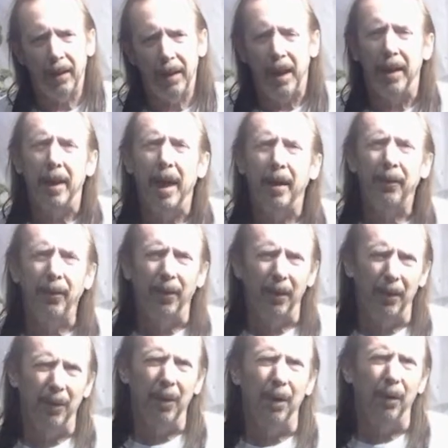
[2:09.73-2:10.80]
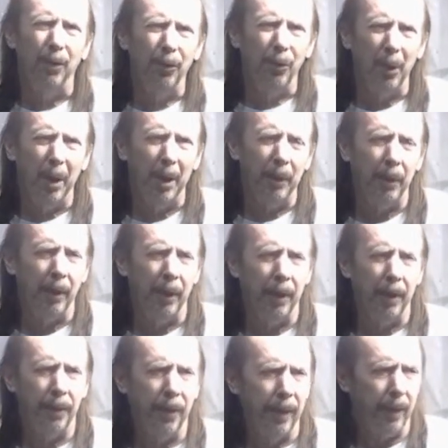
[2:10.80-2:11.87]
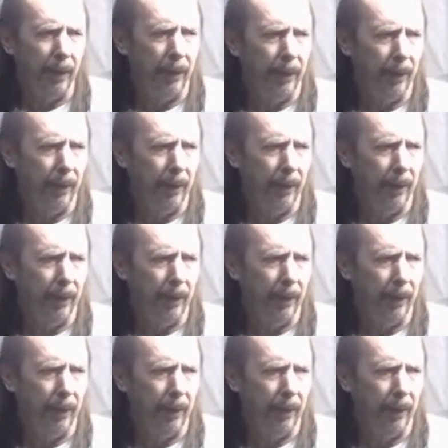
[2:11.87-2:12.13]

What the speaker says: and that's a trait that I think